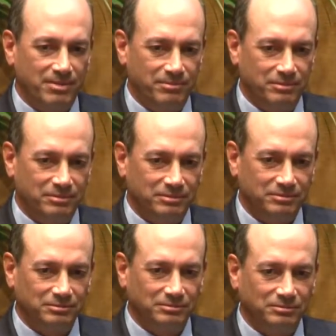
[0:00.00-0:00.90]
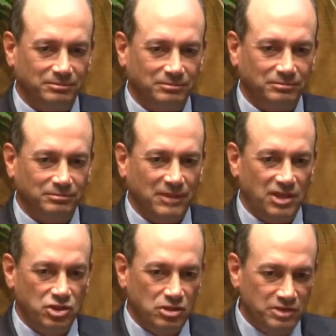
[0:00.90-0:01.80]
them.
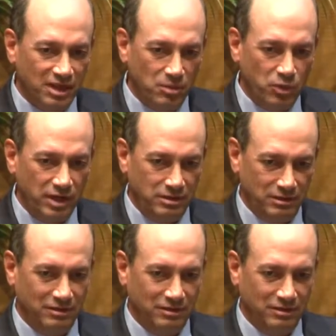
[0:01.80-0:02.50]
I just don't tell them when.